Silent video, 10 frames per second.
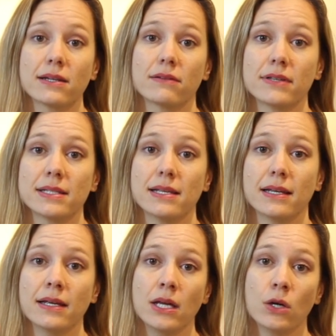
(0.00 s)
that are
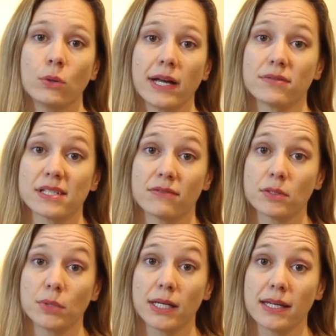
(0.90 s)
visiting will have stuff
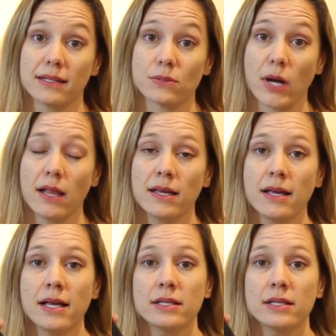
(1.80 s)
to plug in as well.